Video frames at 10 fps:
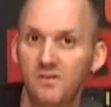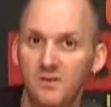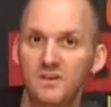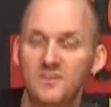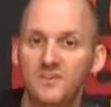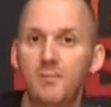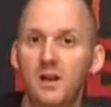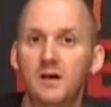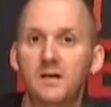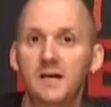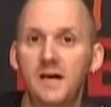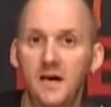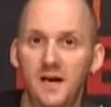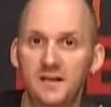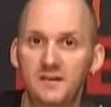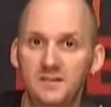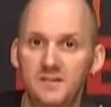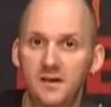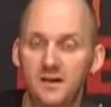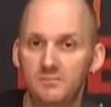very similar, and it
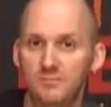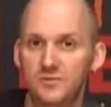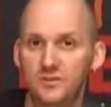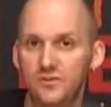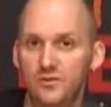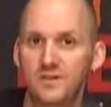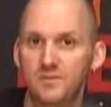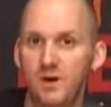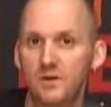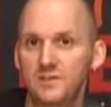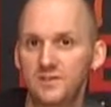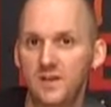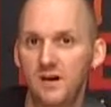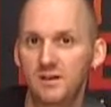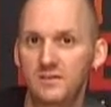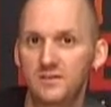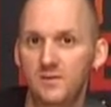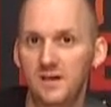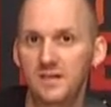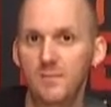just transposes down into
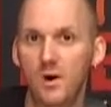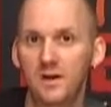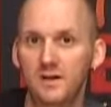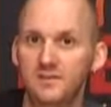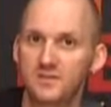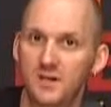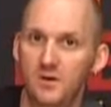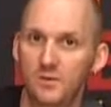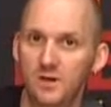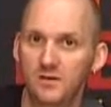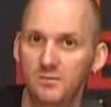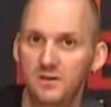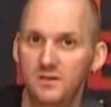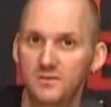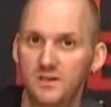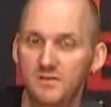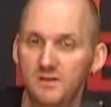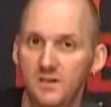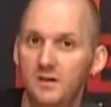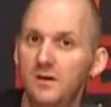E minor. So we're going to be using
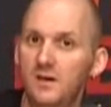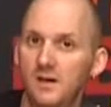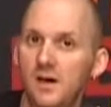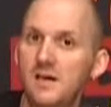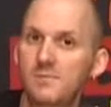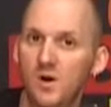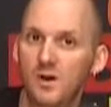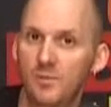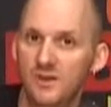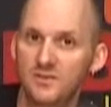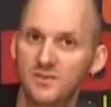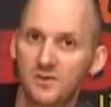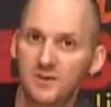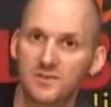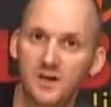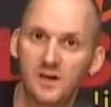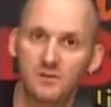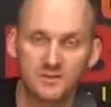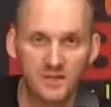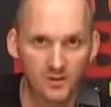the E minor pentatonic scale.
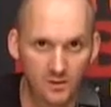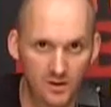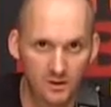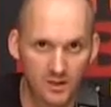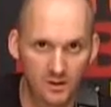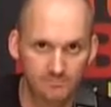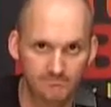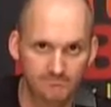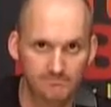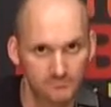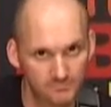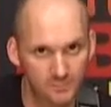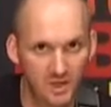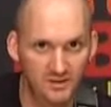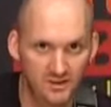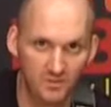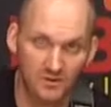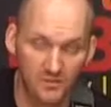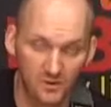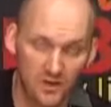So I'll play this riff
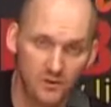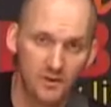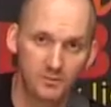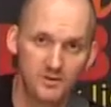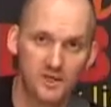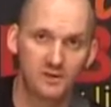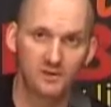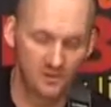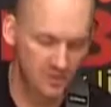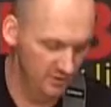for you and then we'll take a look. Here we